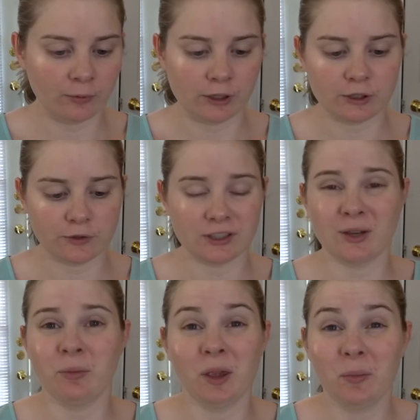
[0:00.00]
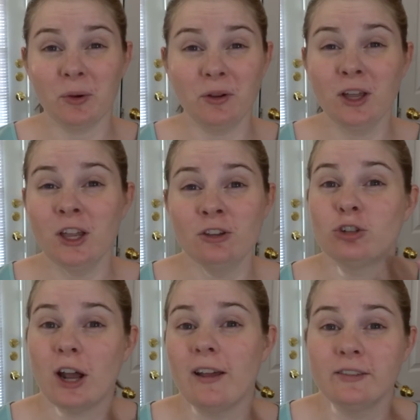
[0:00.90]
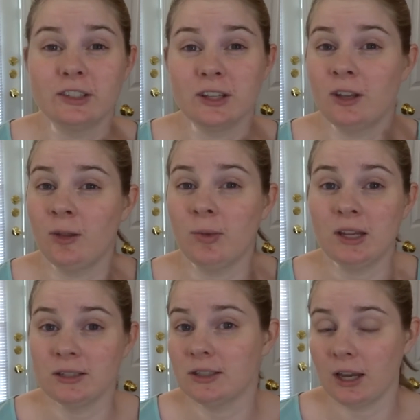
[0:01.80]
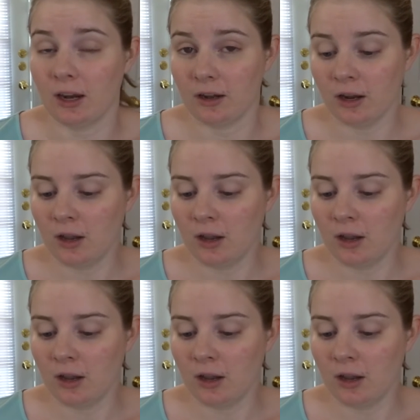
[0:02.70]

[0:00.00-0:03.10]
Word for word: which for some people drives them insane.